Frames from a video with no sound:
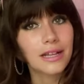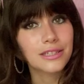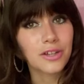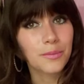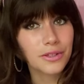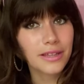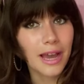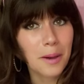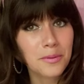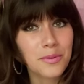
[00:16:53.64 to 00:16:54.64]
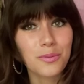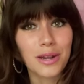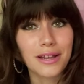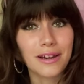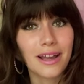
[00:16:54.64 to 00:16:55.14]
and so I'm really happy with what
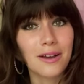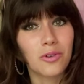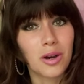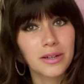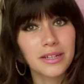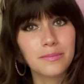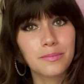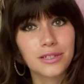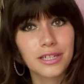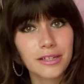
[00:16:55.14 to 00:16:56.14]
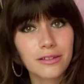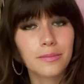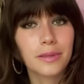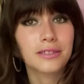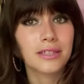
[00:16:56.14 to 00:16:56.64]
I got at Walmart in particular
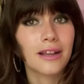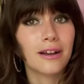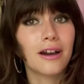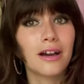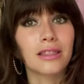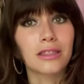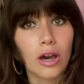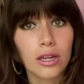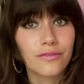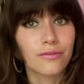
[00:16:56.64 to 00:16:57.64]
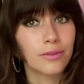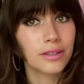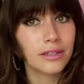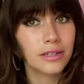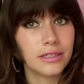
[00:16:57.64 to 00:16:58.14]
because I got a lot of
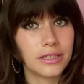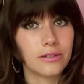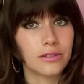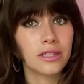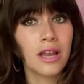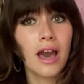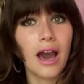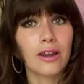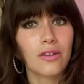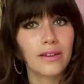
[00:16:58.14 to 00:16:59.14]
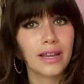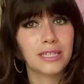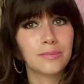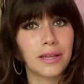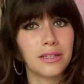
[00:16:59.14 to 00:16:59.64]
really good deals. I don't think I
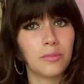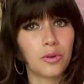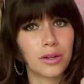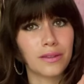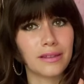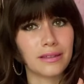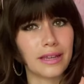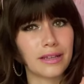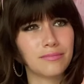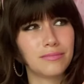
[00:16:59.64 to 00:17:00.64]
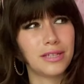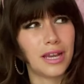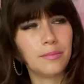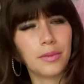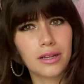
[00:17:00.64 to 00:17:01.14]
spent more than like
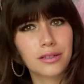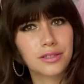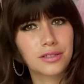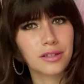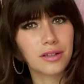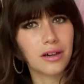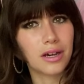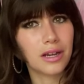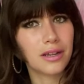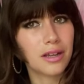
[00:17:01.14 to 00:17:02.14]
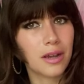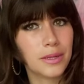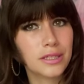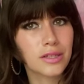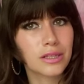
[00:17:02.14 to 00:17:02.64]
10 bucks on a
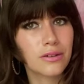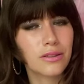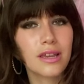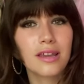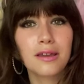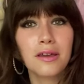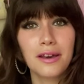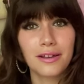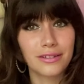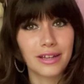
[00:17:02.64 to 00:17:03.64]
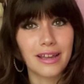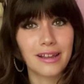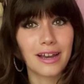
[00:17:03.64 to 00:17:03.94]
piece of clothing like